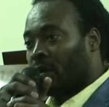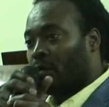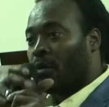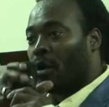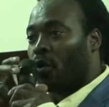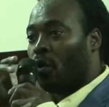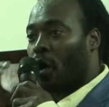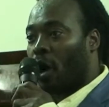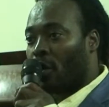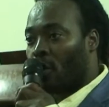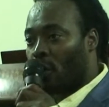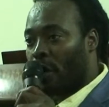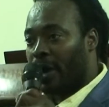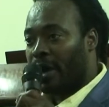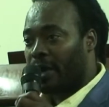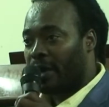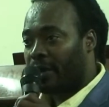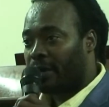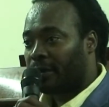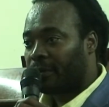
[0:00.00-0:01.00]
But one
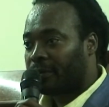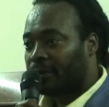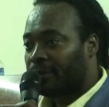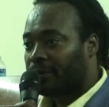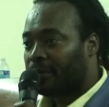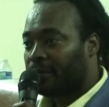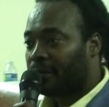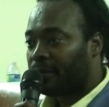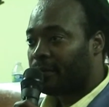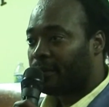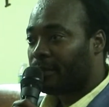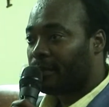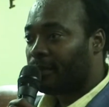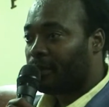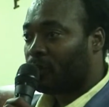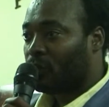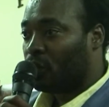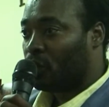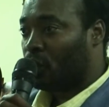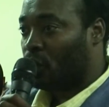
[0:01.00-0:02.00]
way
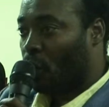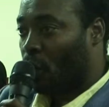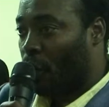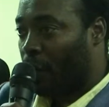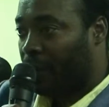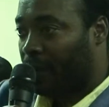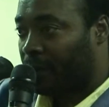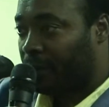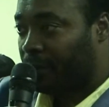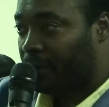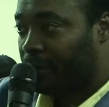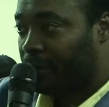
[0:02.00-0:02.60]
to do it